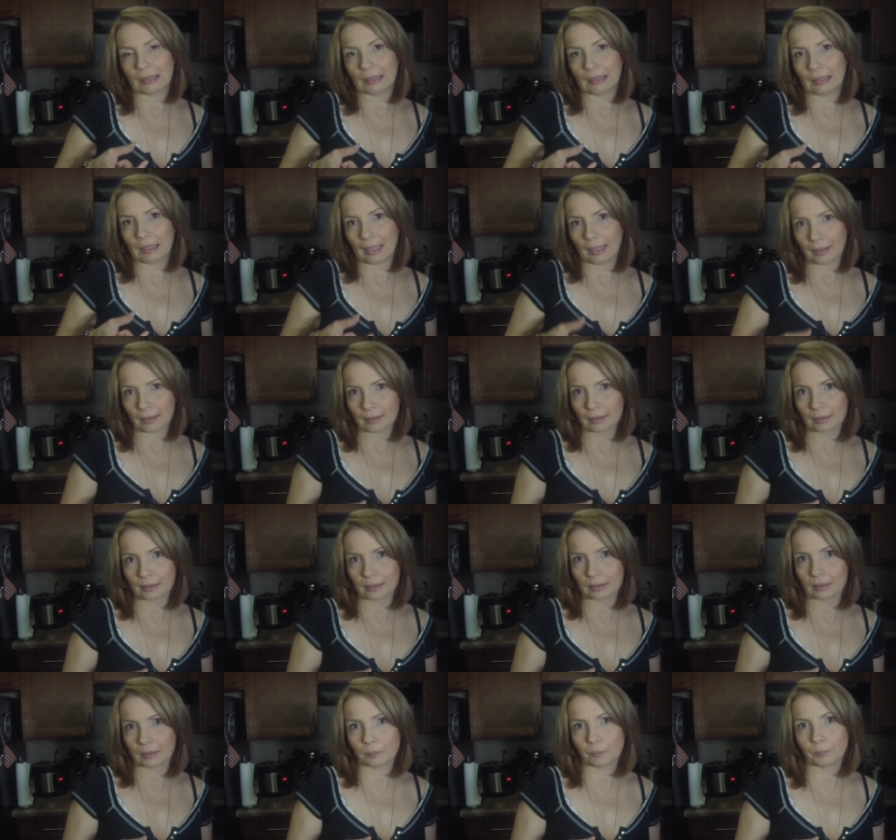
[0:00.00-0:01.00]
less
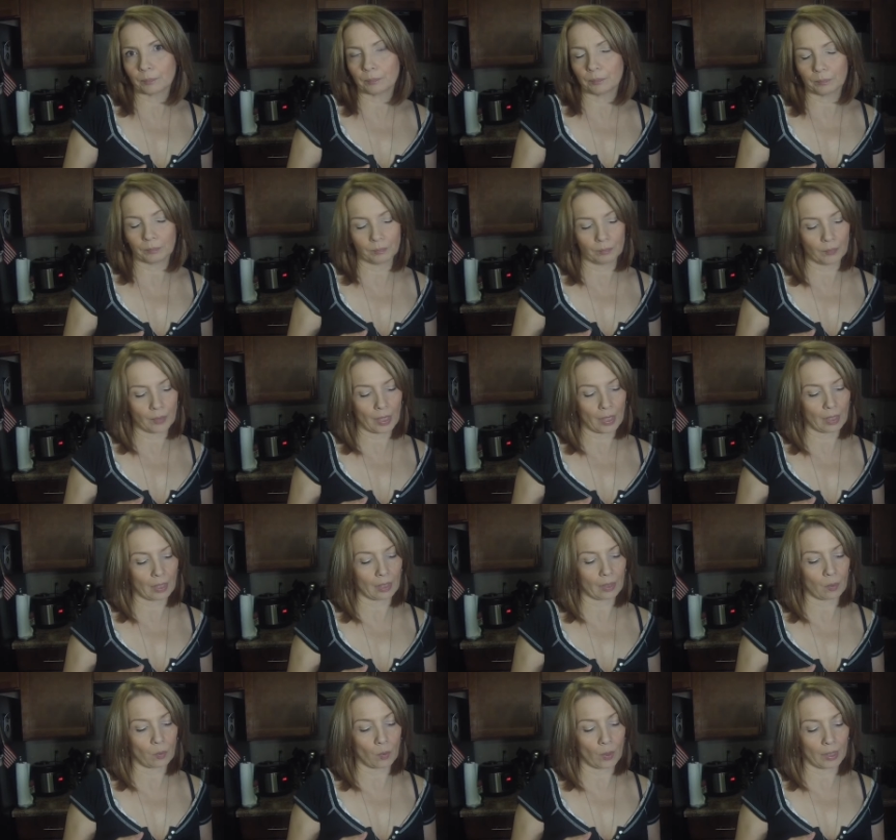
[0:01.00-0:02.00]

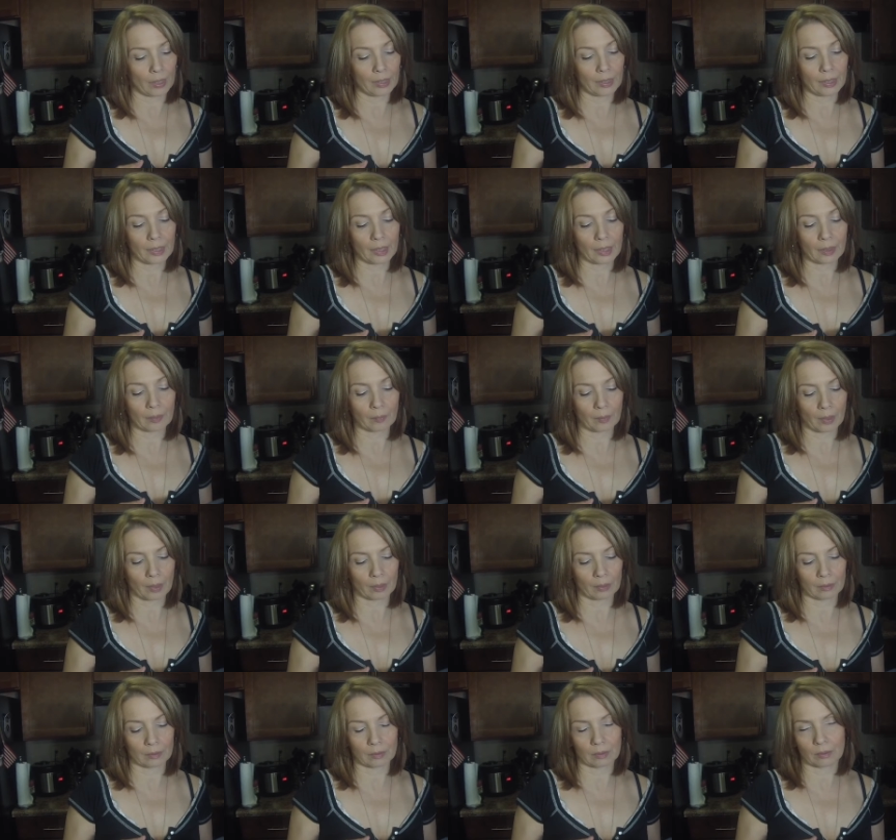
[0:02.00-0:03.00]
quantity,
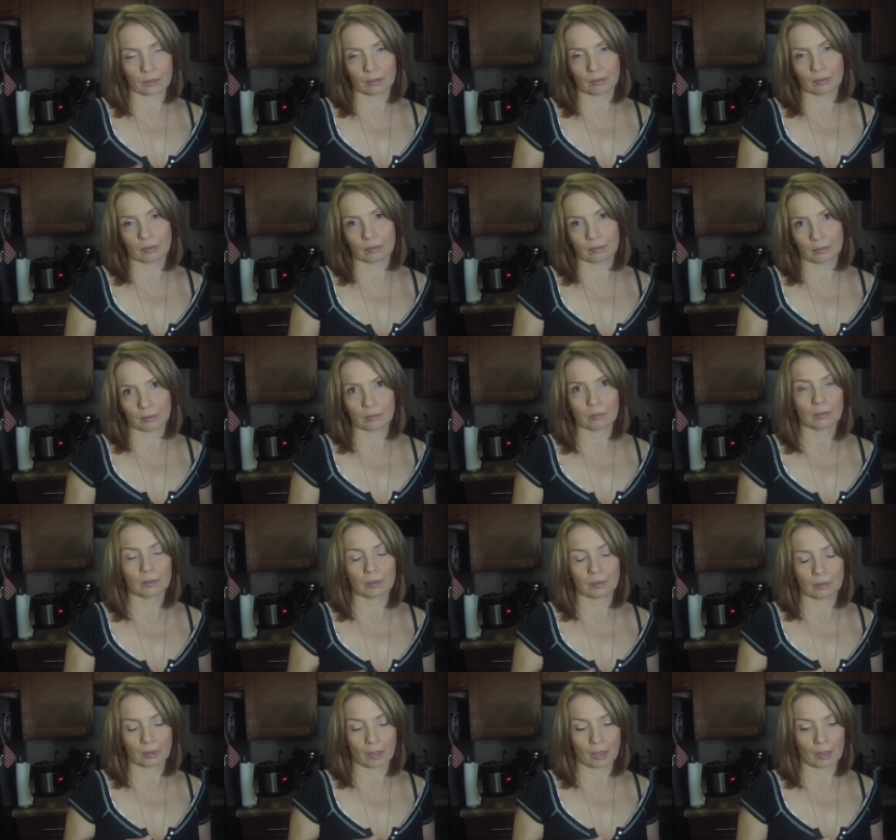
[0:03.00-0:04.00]
because
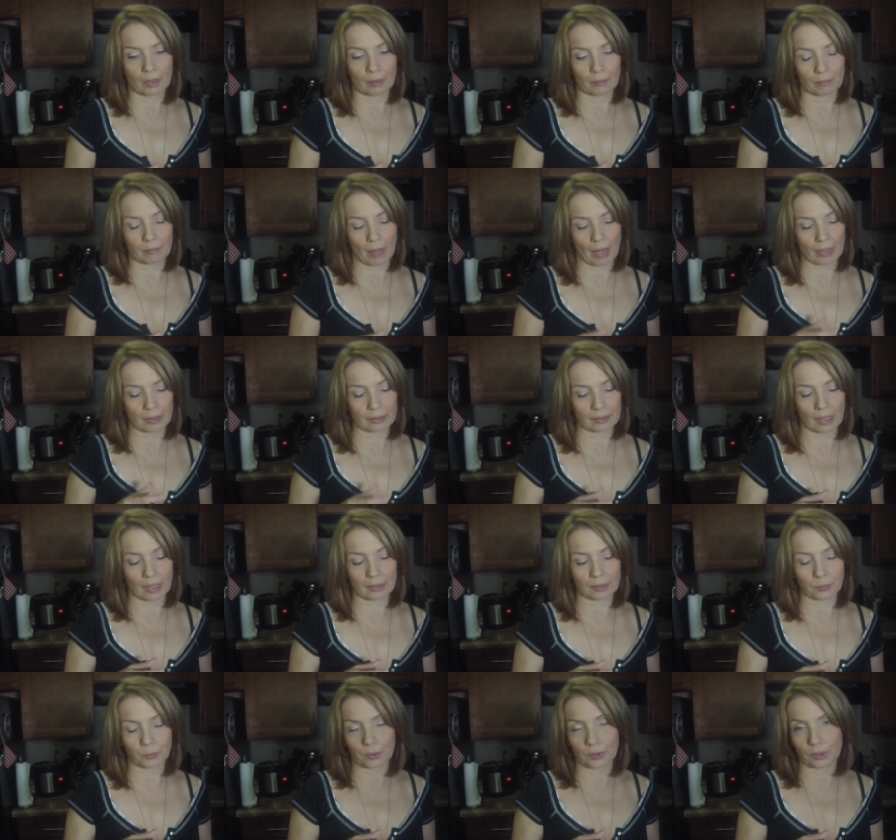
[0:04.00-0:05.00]
my
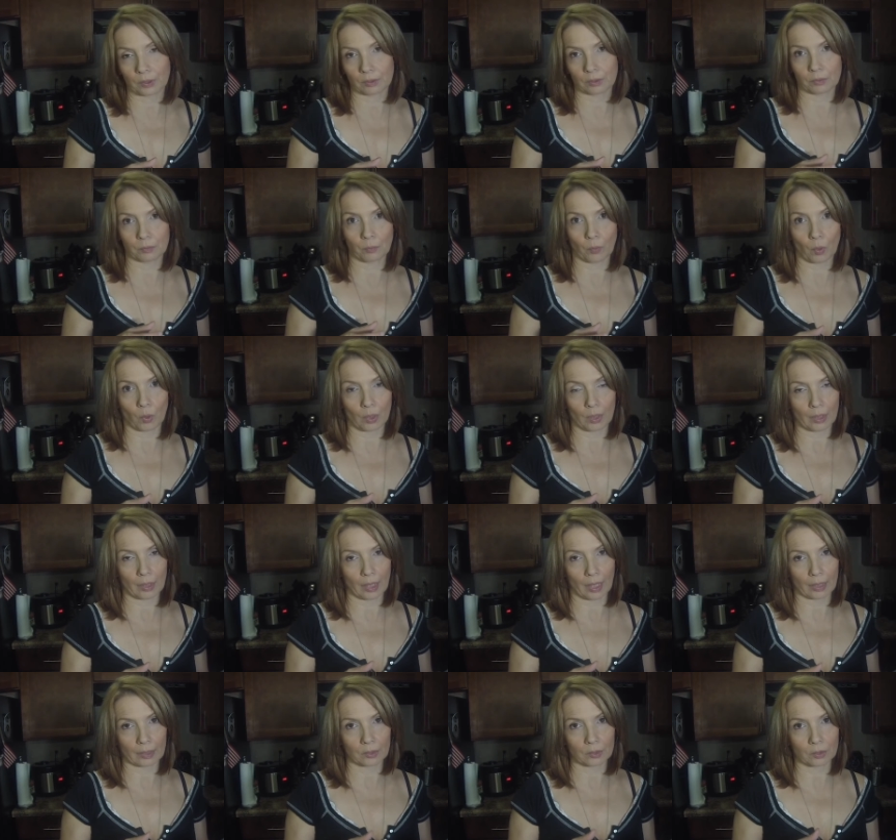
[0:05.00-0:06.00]
size was
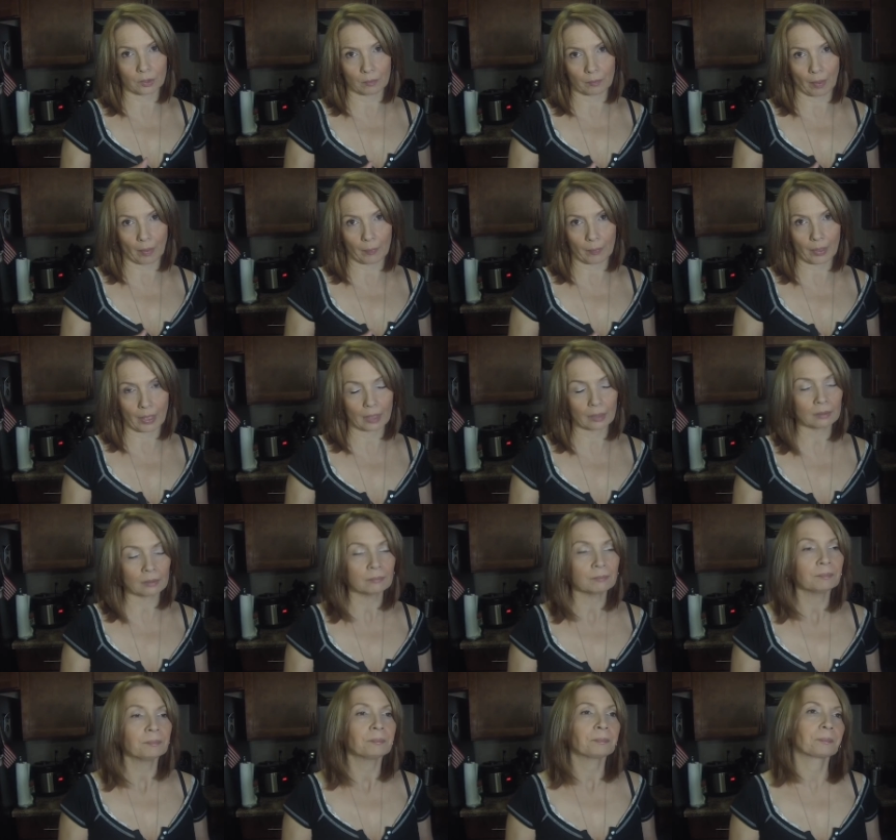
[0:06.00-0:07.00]
smaller actually, my bread.
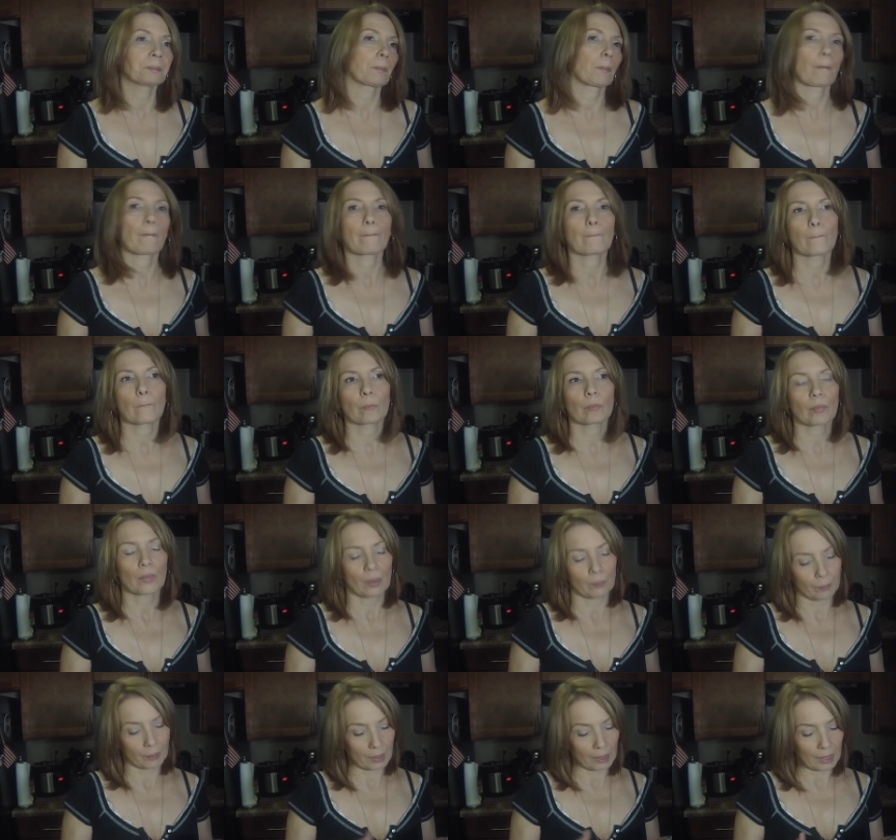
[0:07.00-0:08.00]

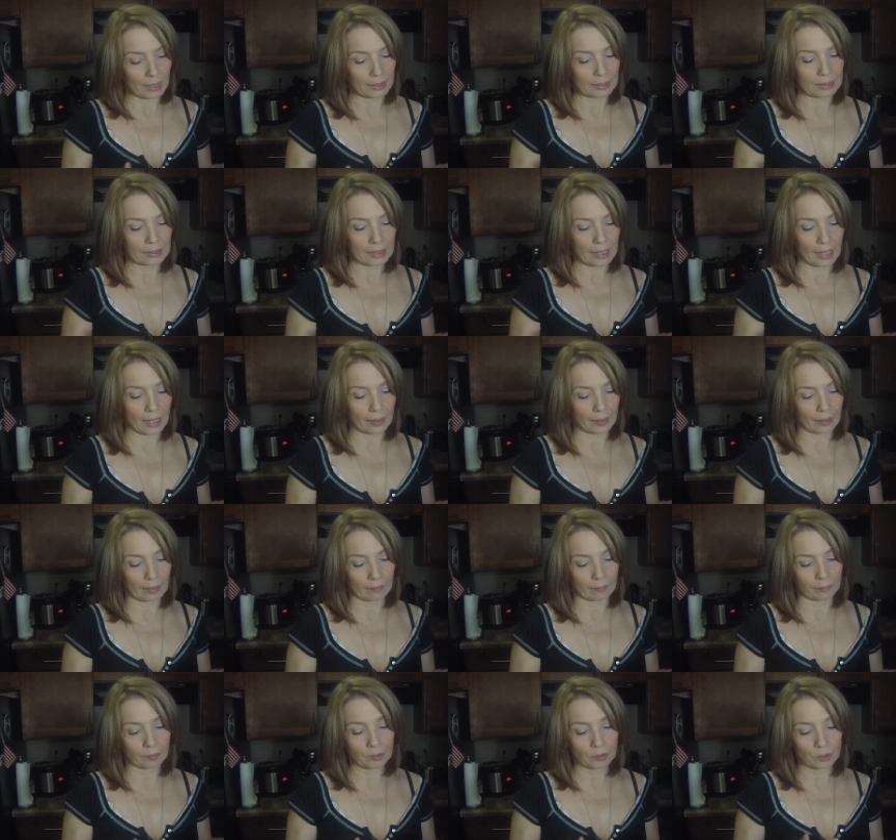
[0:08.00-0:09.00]
But let's say
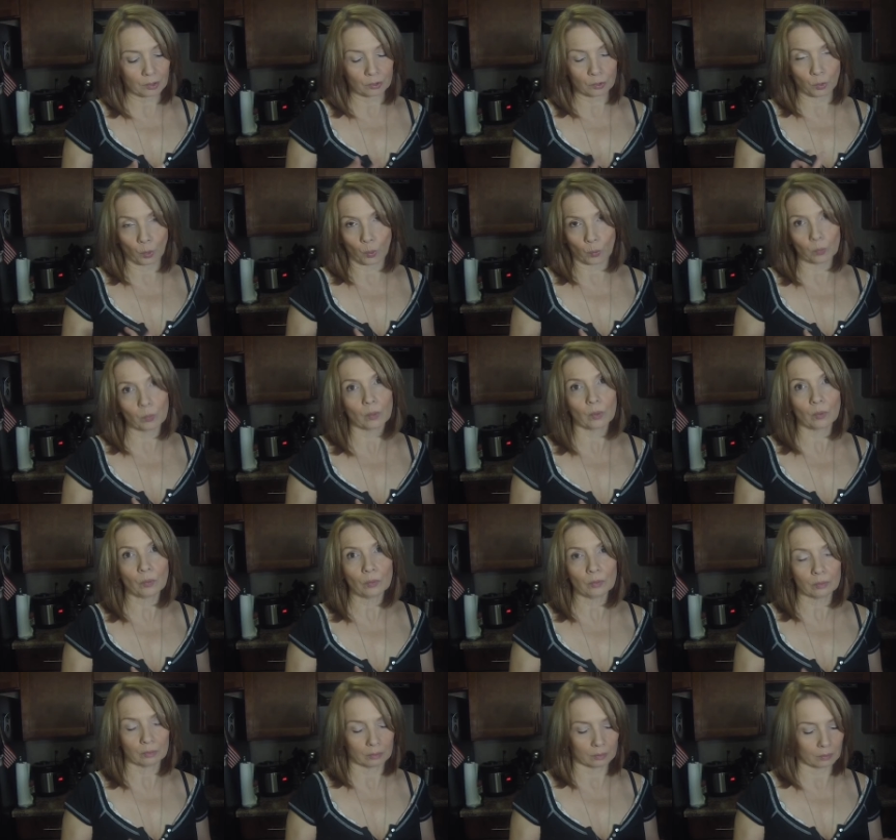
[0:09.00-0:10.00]
if it's a
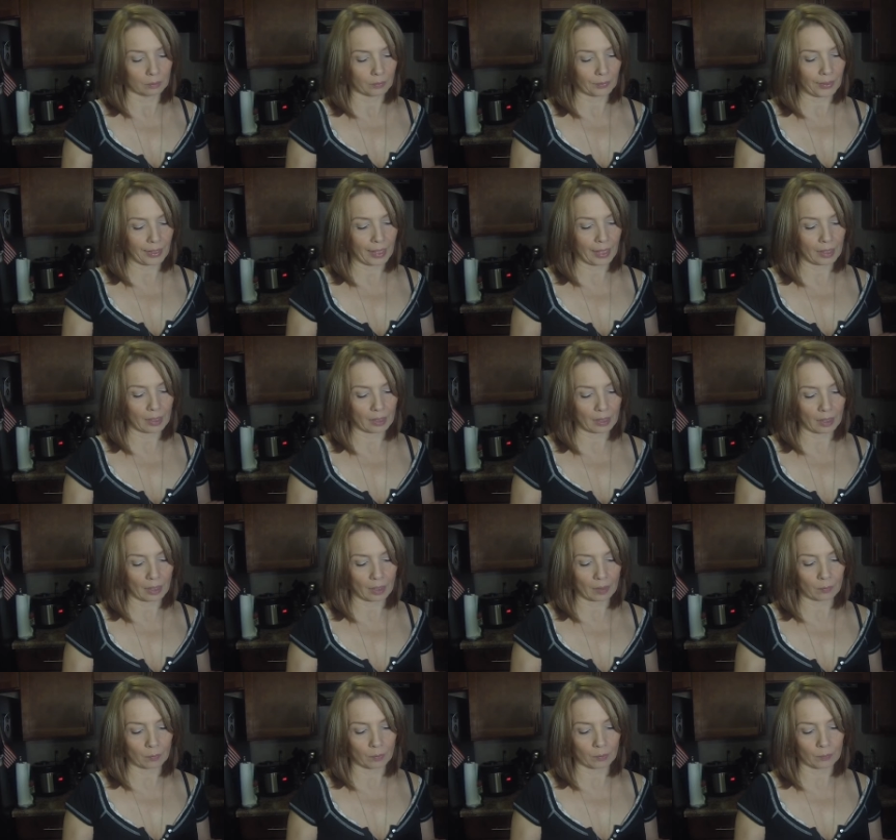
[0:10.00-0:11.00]
double, okay,
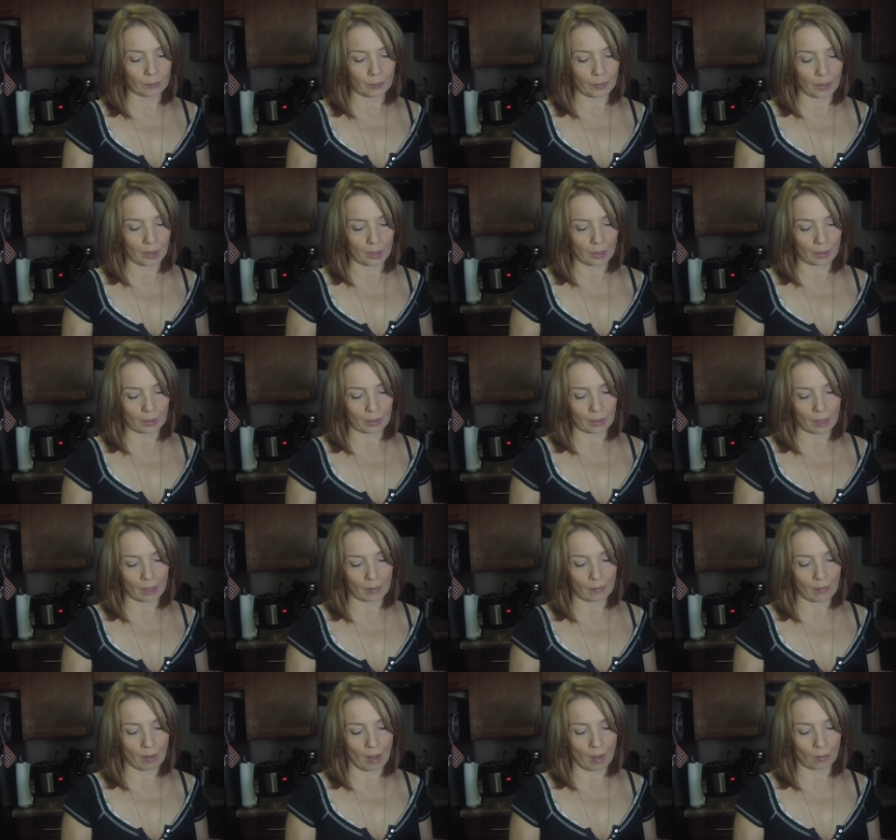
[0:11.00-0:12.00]
it will be
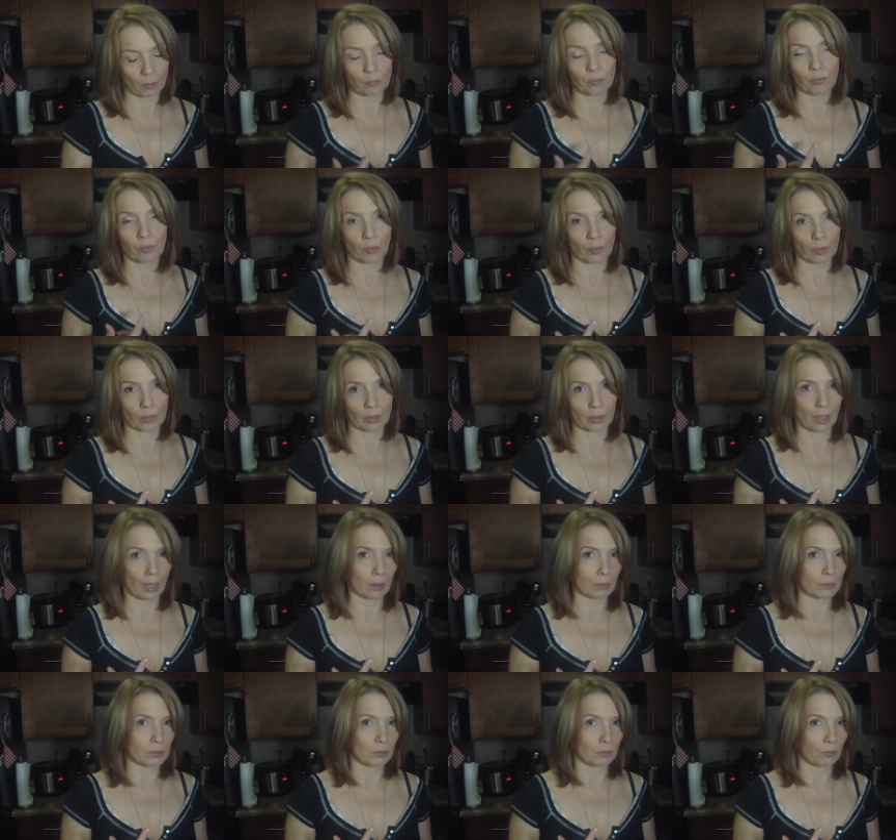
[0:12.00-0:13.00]
about 4
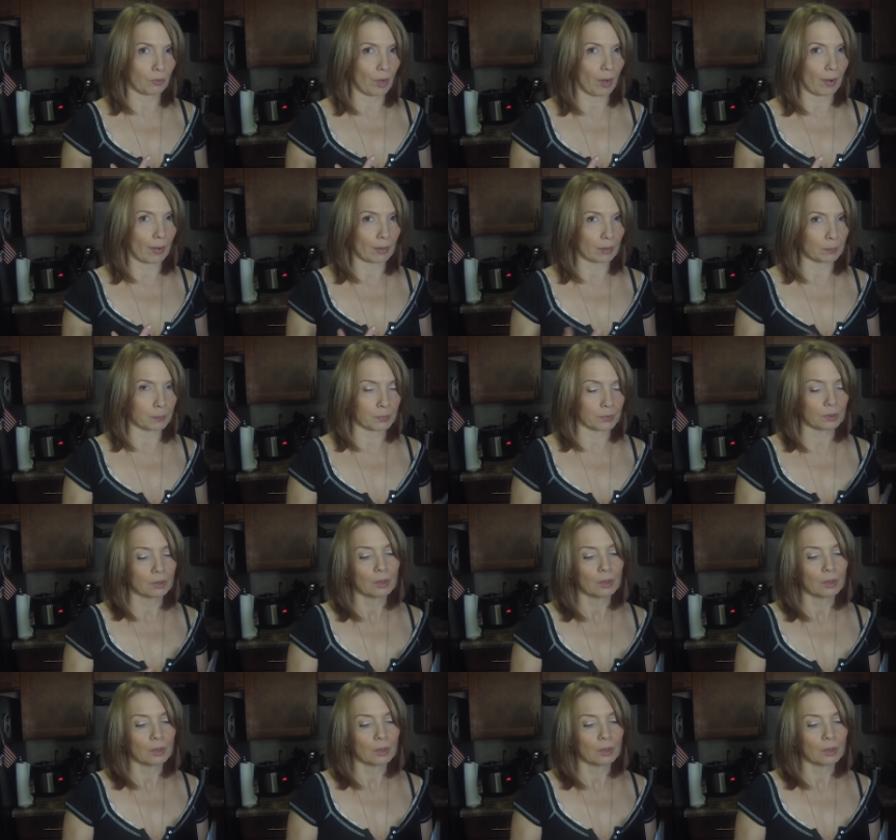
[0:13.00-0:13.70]
grams of carbs